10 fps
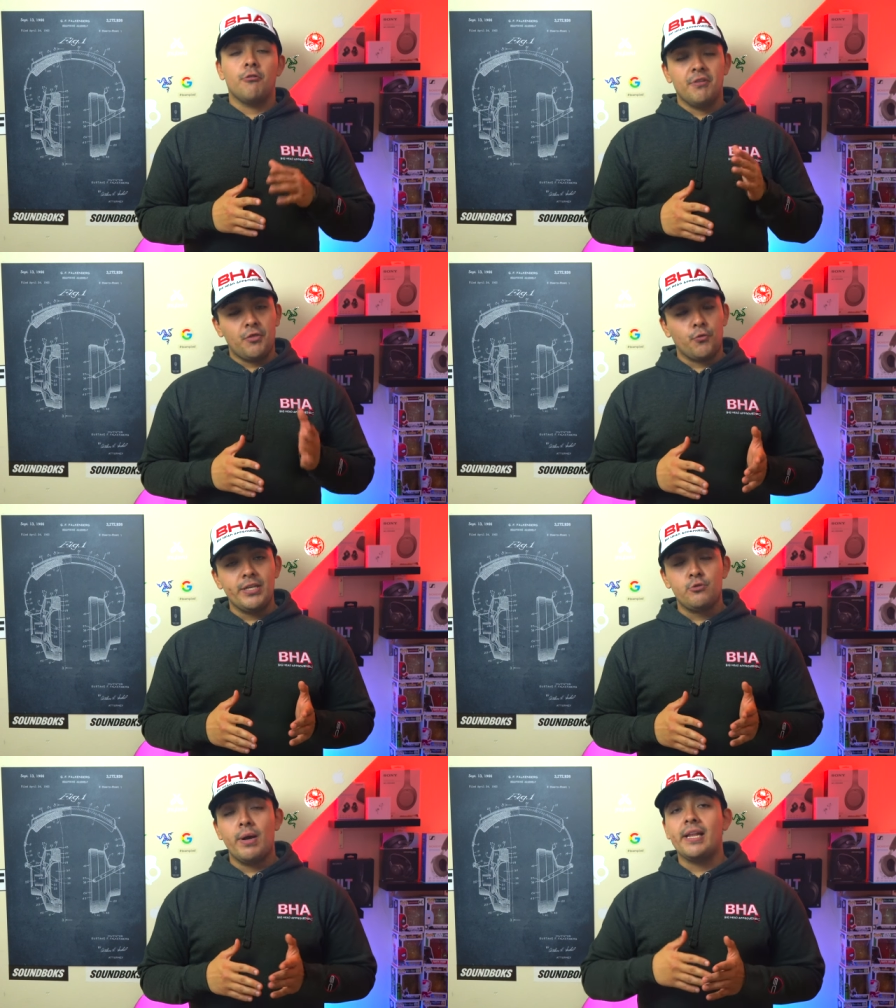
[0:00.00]
the
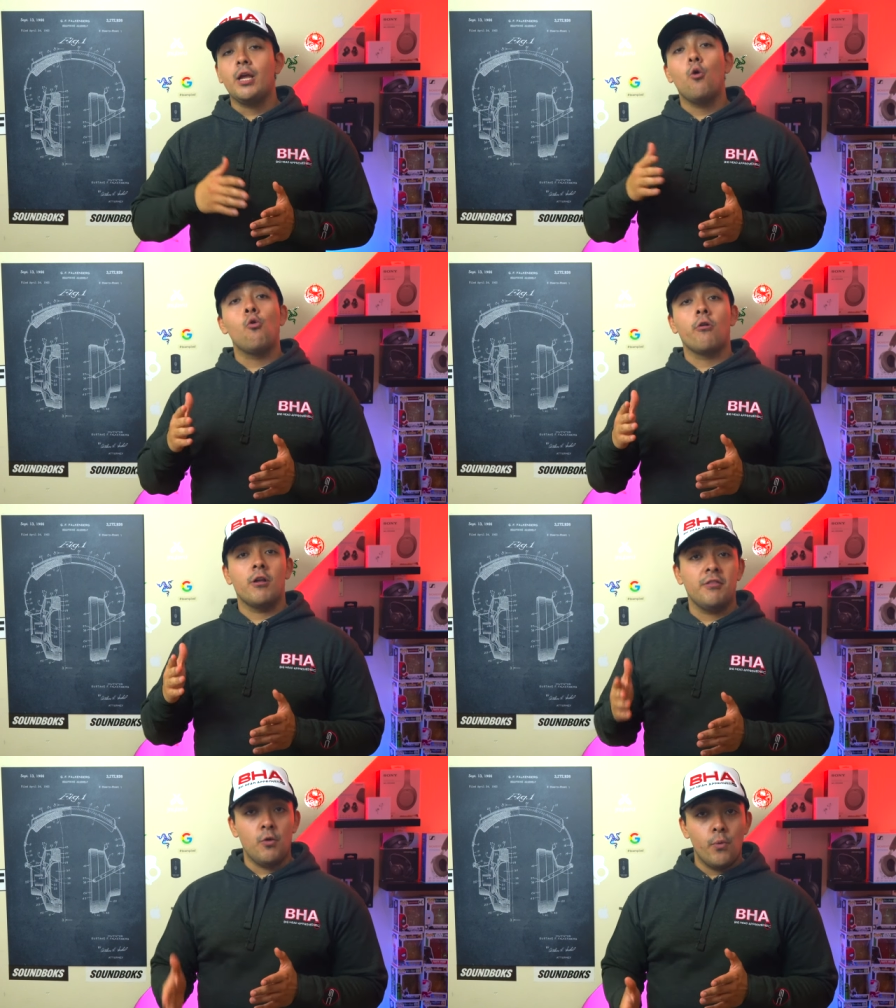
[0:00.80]
320
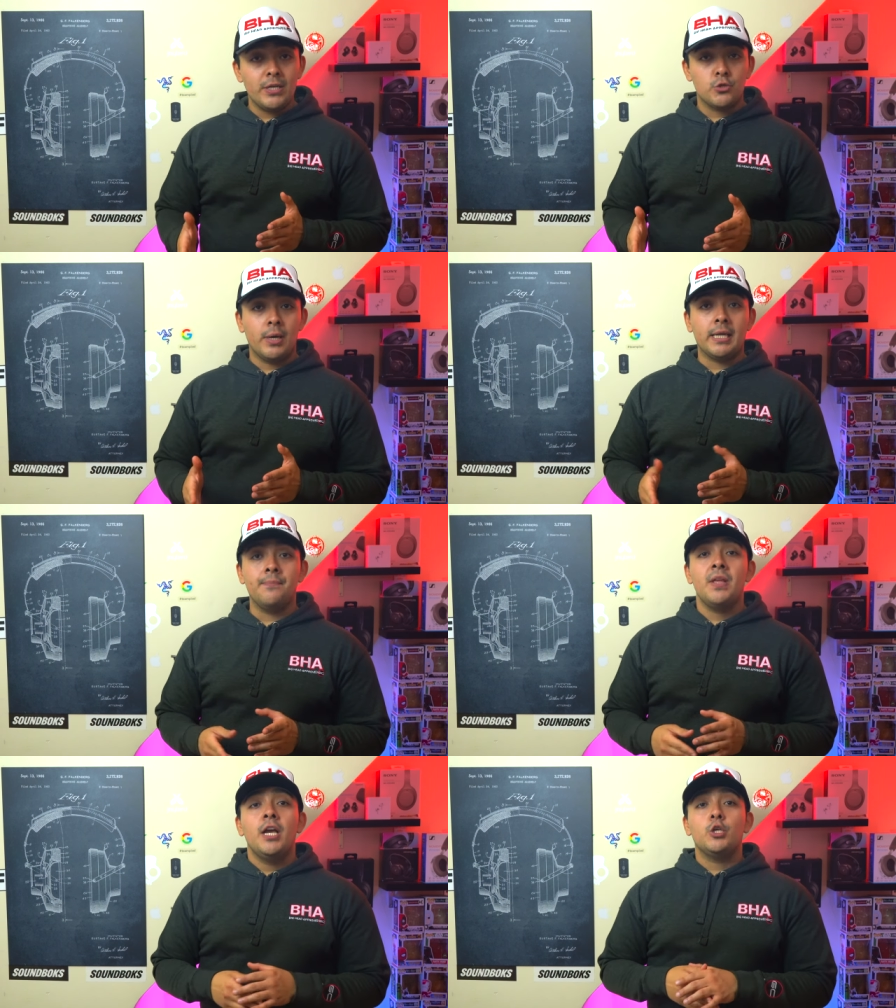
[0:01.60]
or the
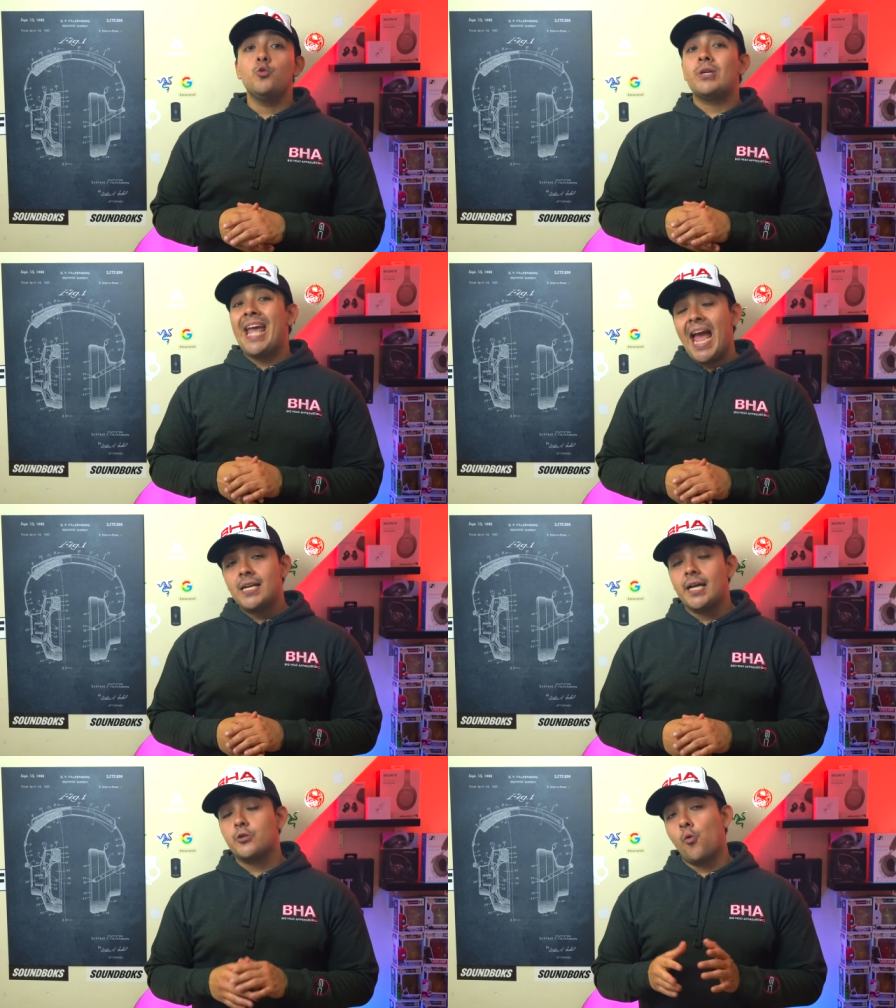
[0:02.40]
120, you
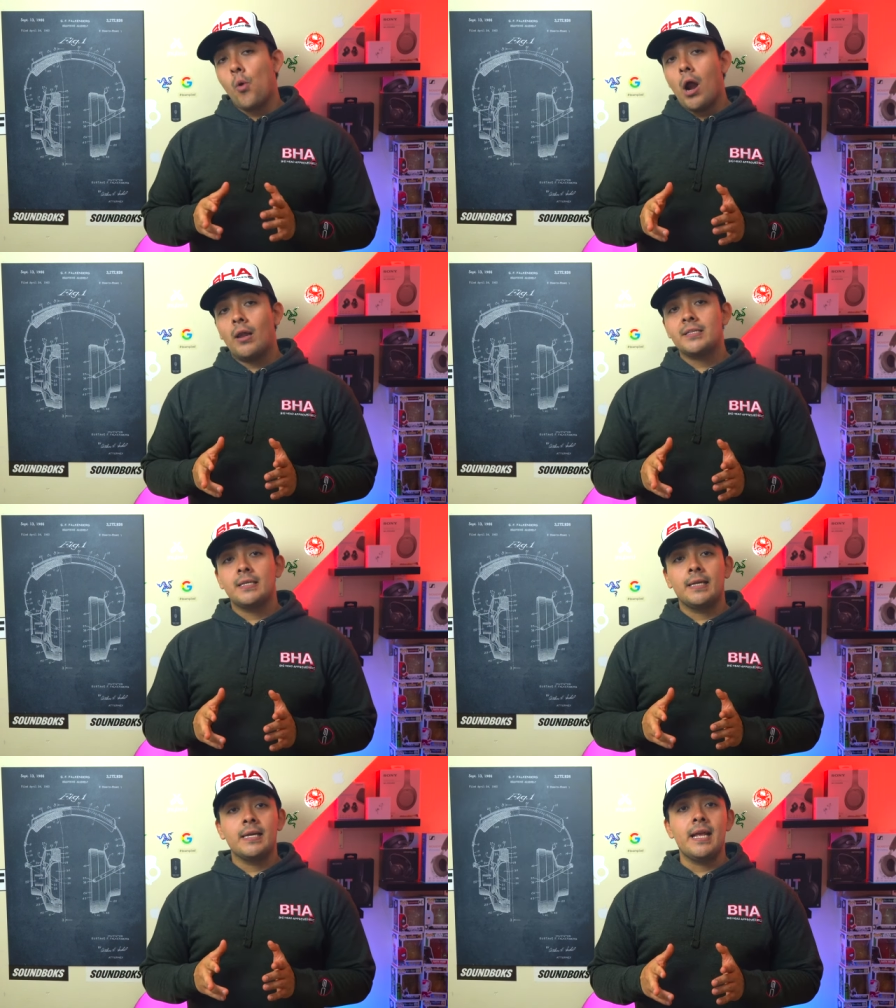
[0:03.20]
cannot
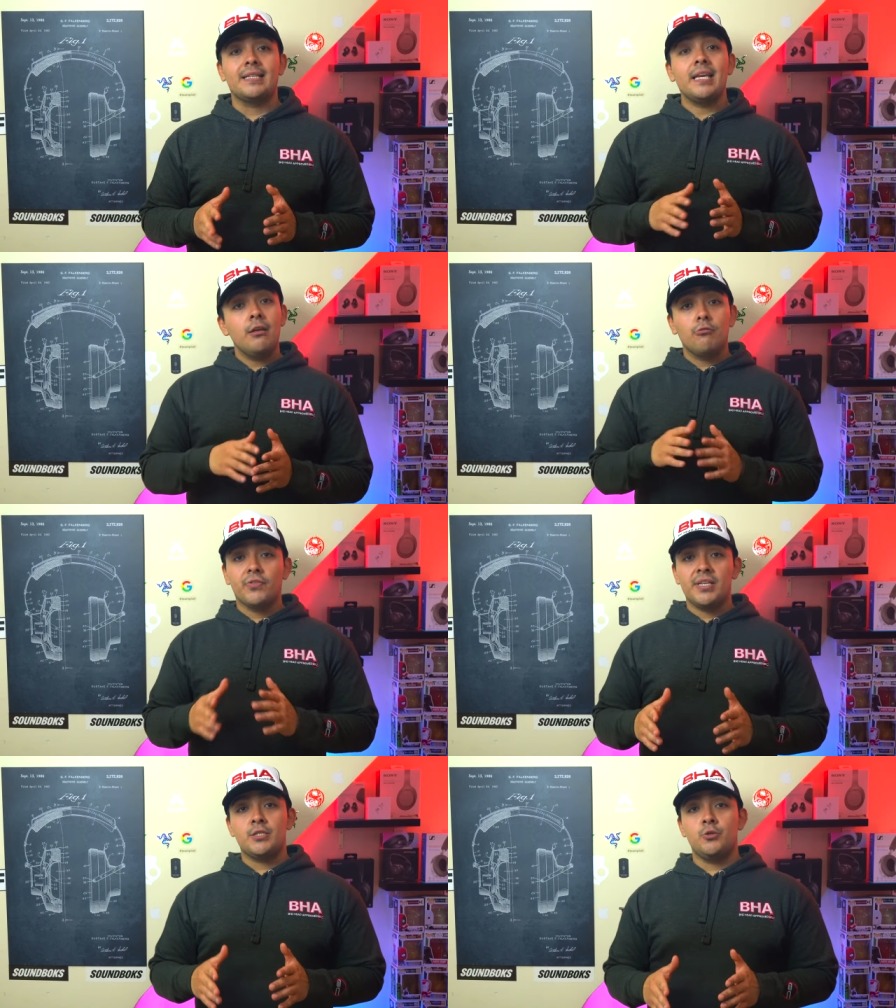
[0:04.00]
wirelessly connect either
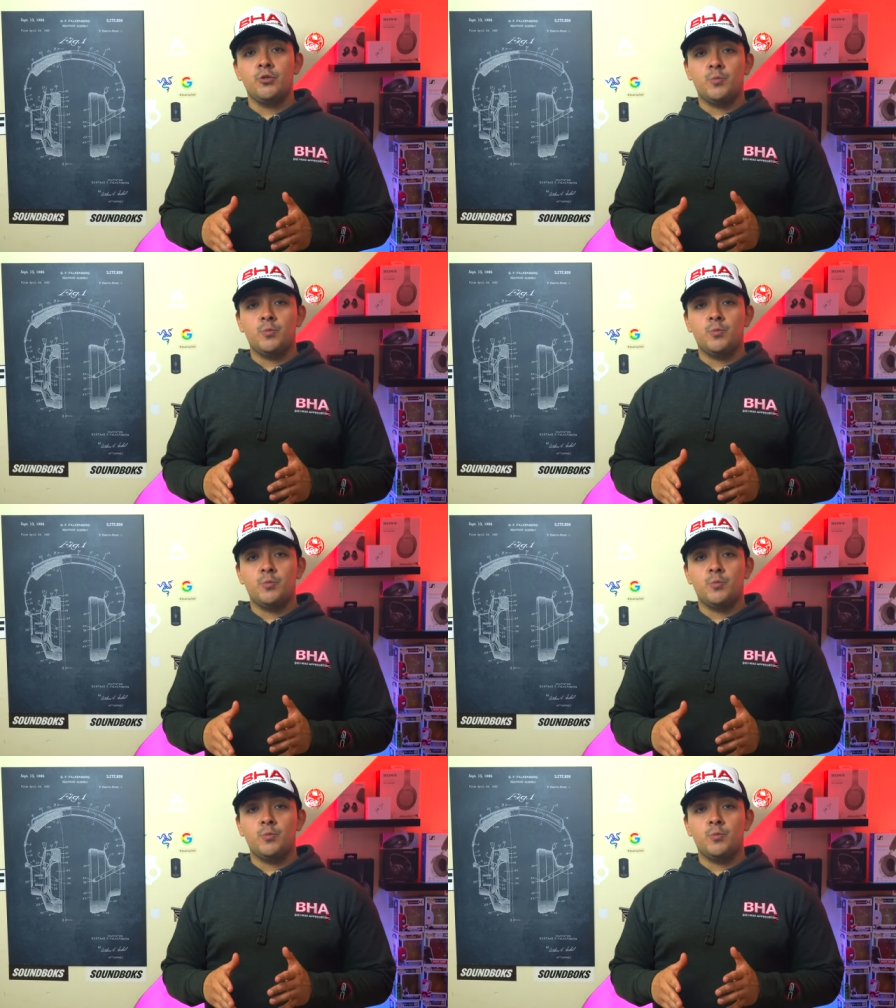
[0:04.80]
of these two